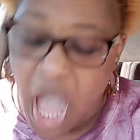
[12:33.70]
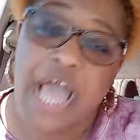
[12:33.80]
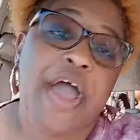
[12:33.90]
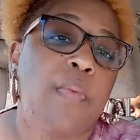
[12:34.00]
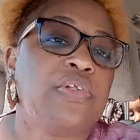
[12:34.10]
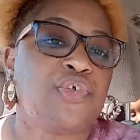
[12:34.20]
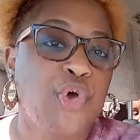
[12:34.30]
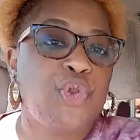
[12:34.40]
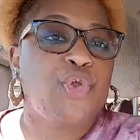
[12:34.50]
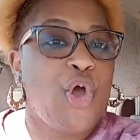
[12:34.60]
That was
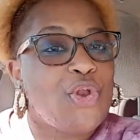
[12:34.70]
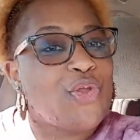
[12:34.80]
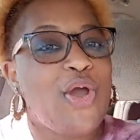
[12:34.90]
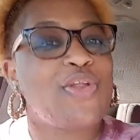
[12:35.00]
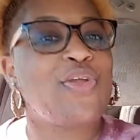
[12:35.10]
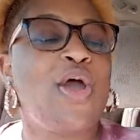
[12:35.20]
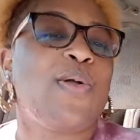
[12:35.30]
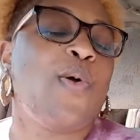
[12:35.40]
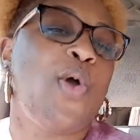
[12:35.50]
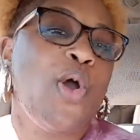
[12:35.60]
good. Ooh, ooh, ooh,
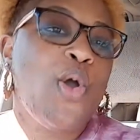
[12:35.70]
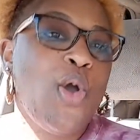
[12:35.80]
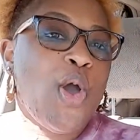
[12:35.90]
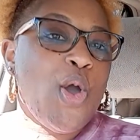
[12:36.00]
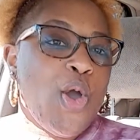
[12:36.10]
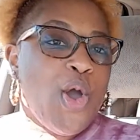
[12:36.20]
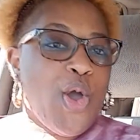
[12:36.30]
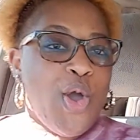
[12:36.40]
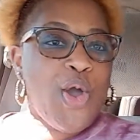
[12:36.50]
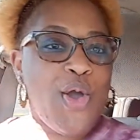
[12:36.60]
ooh,
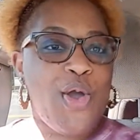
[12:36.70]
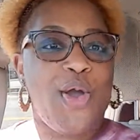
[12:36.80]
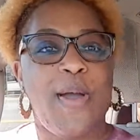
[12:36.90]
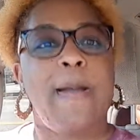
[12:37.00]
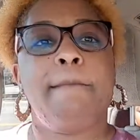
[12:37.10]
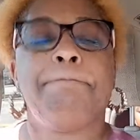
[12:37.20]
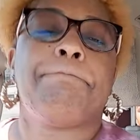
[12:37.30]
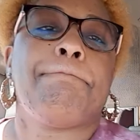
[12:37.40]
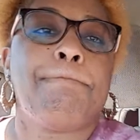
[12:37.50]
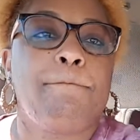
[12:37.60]
ooh, ooh.
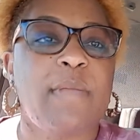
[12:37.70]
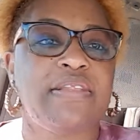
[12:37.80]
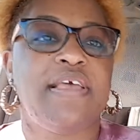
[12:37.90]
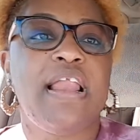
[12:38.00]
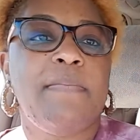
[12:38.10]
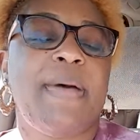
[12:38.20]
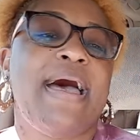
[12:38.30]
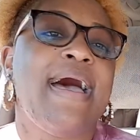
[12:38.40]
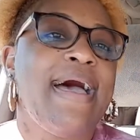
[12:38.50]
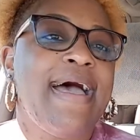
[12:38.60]
Tell them
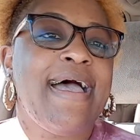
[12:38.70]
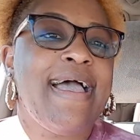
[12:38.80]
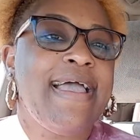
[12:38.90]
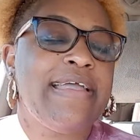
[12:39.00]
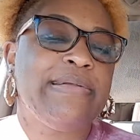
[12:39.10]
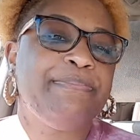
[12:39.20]
bye.